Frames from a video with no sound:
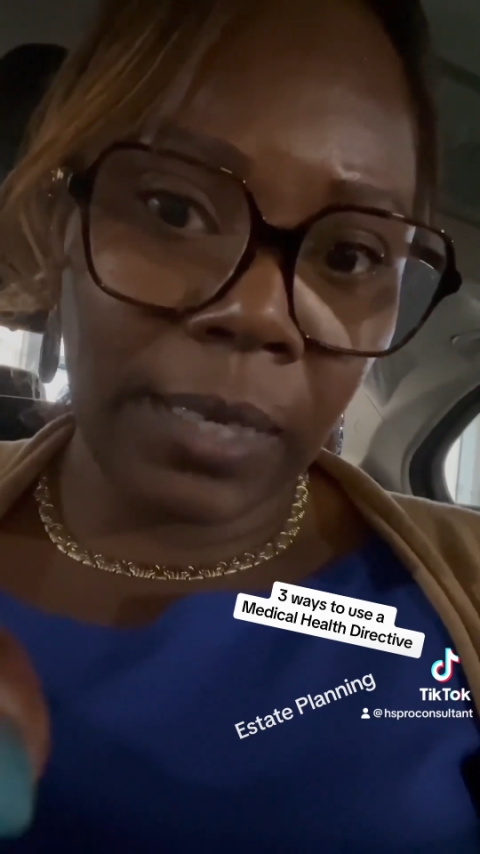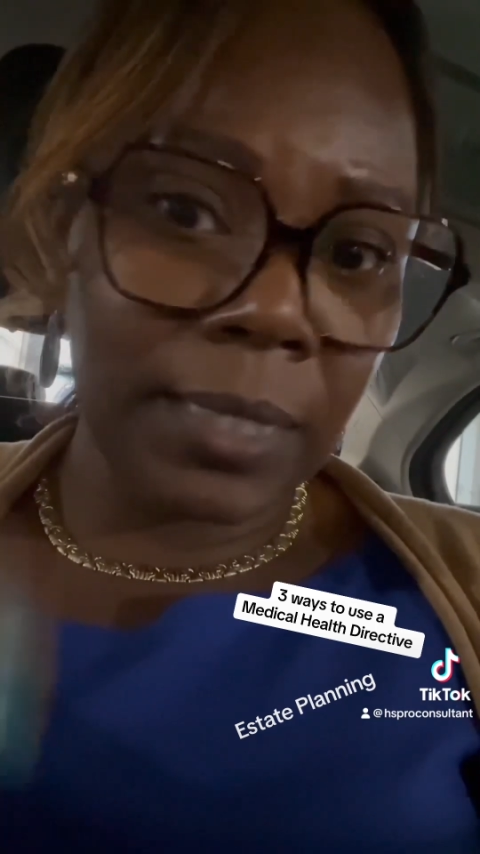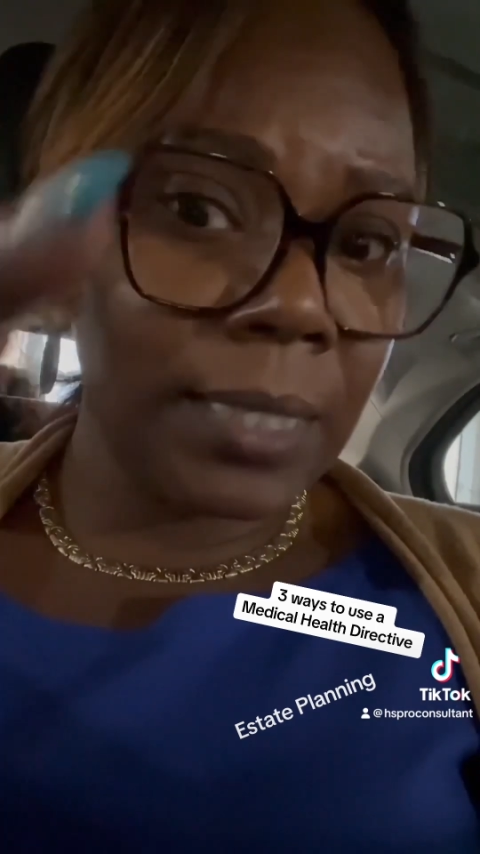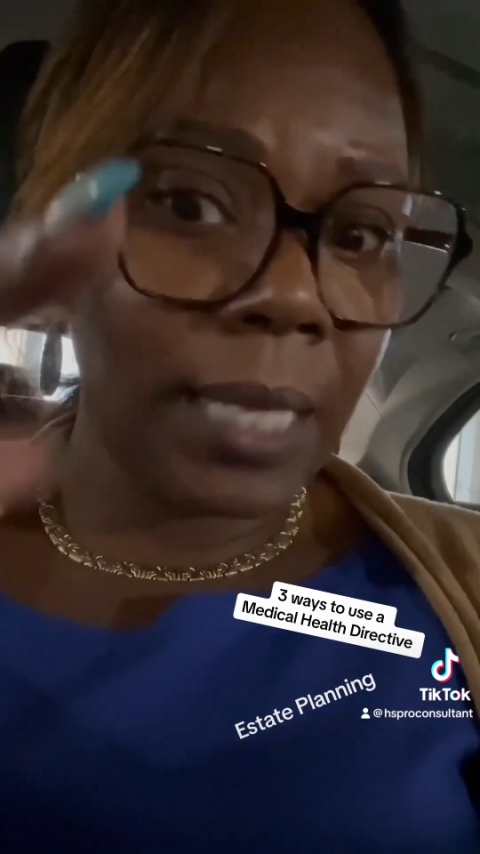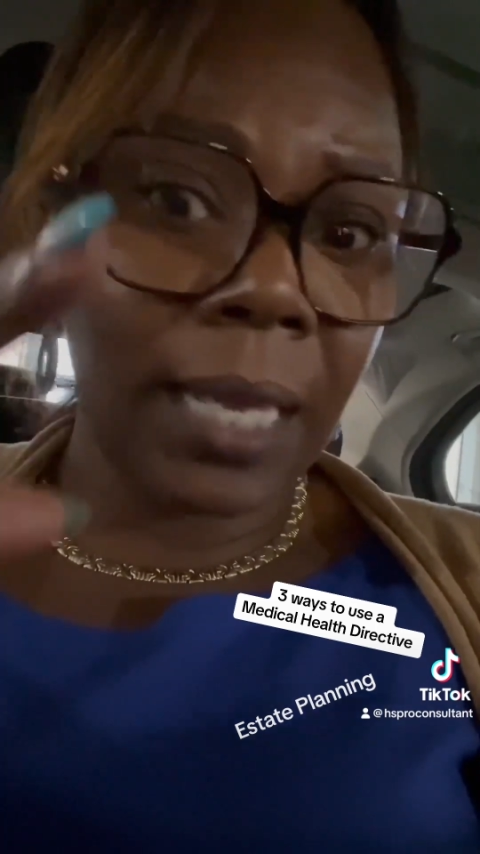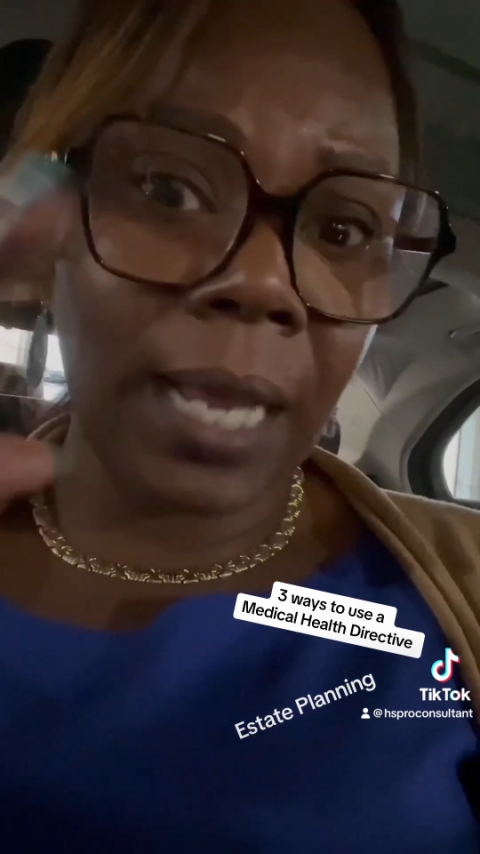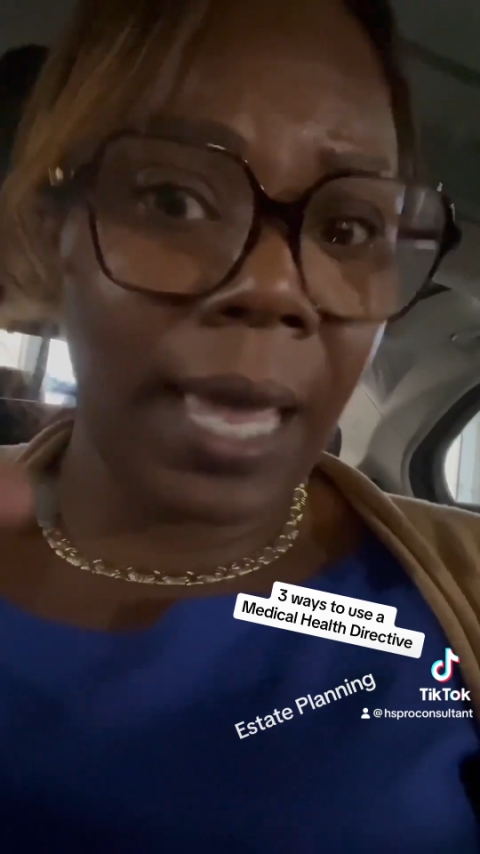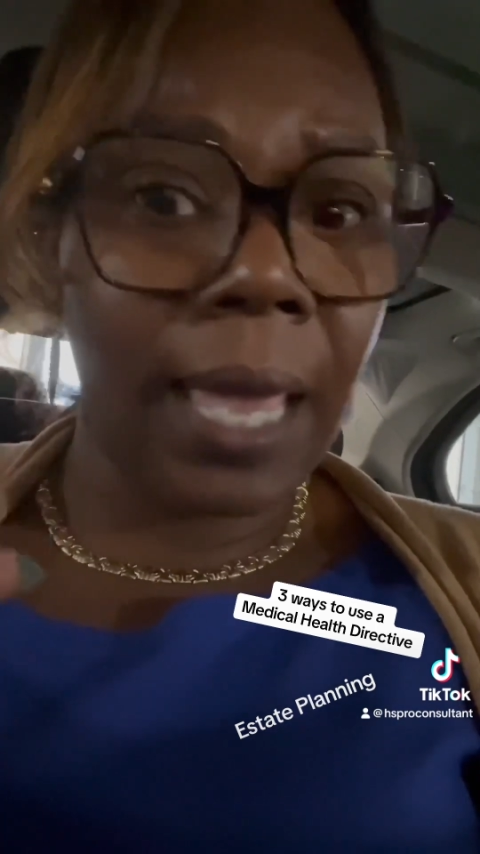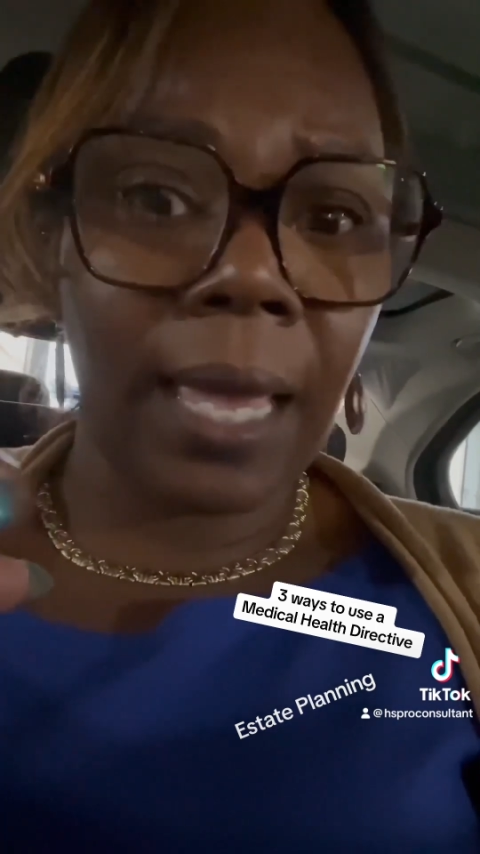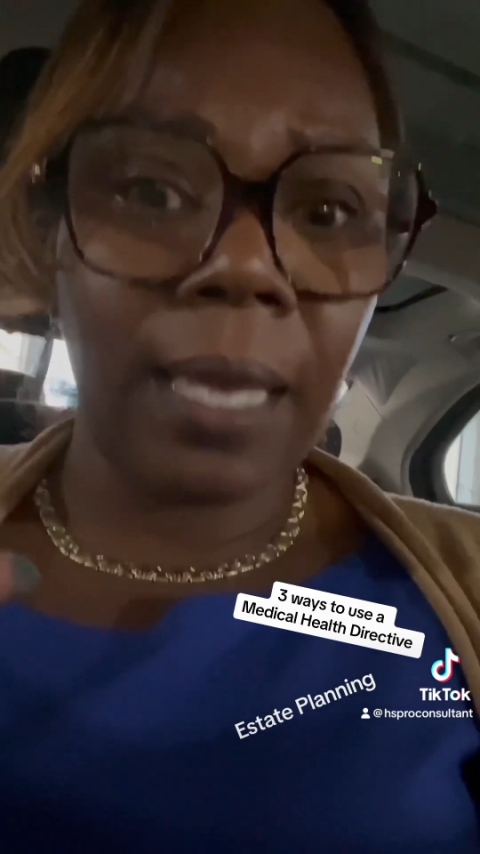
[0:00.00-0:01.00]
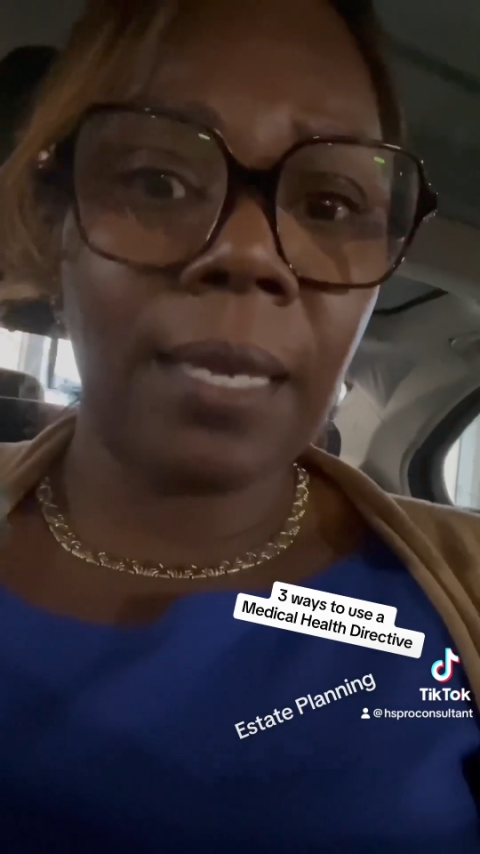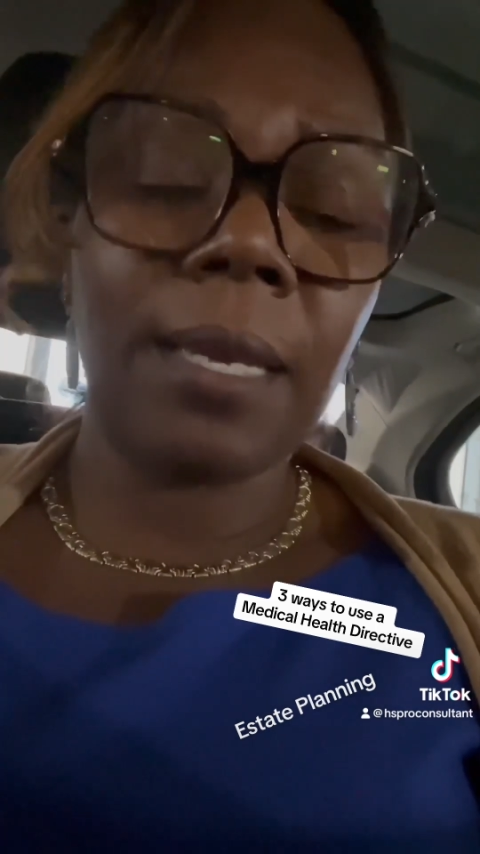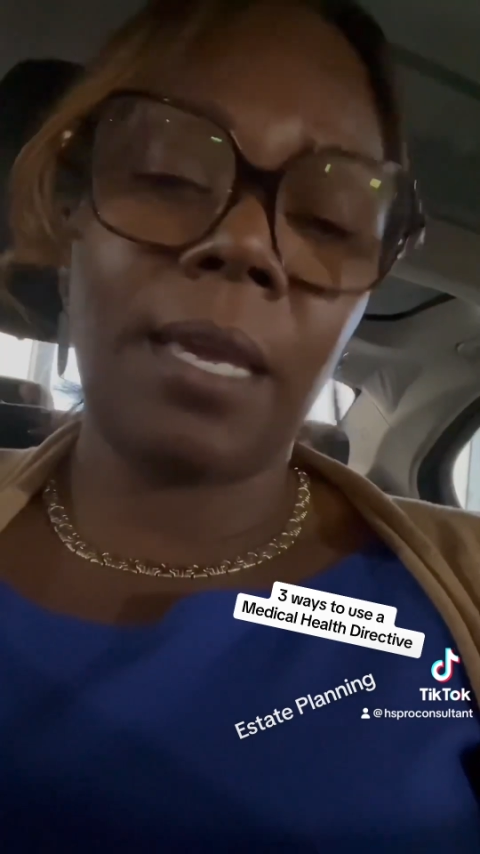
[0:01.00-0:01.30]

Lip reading: in state A